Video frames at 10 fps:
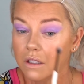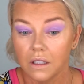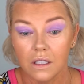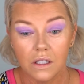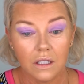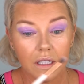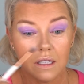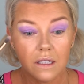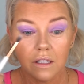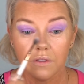As you can see
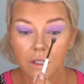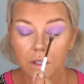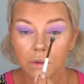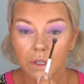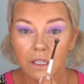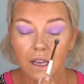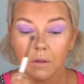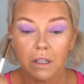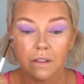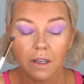the difference between that
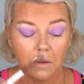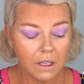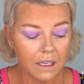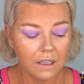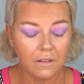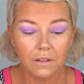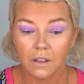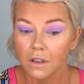one and that one now.